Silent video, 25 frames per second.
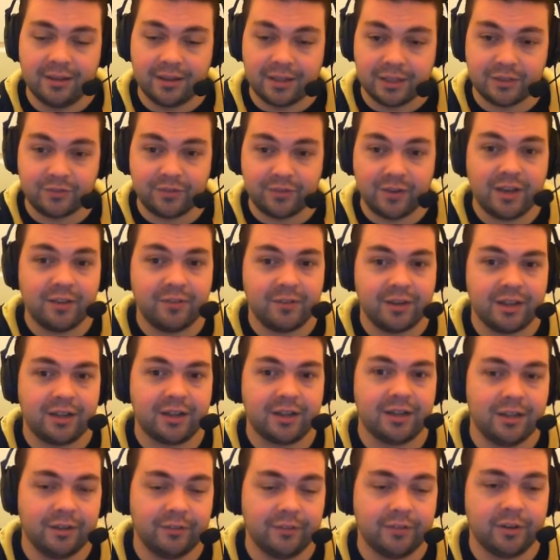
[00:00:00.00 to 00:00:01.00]
He's very, very
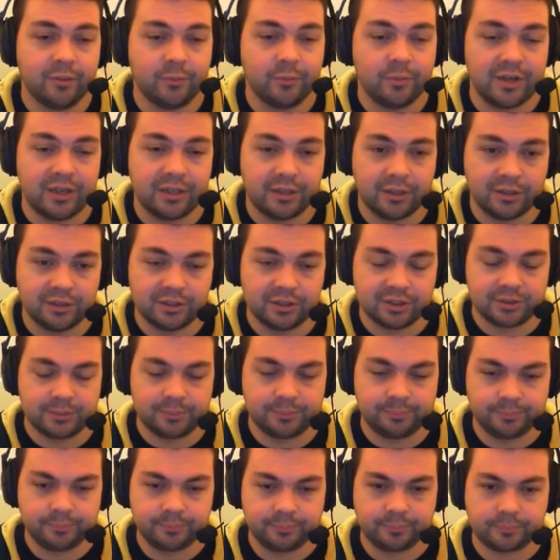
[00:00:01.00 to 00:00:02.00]
clever in what he does,
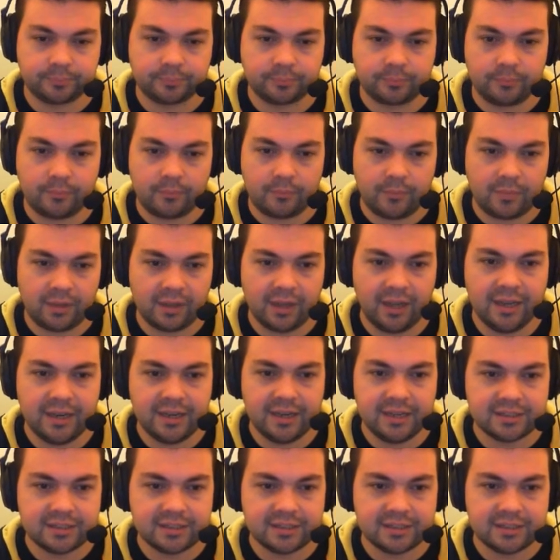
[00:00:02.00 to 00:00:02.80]
and